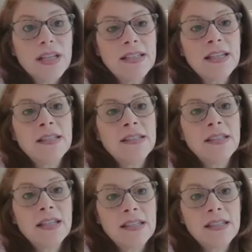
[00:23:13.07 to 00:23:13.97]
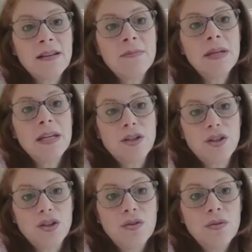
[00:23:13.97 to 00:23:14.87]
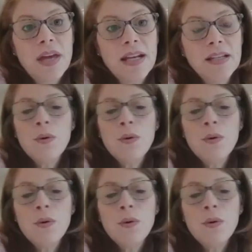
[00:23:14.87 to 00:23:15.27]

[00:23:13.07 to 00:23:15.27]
It's a system issue that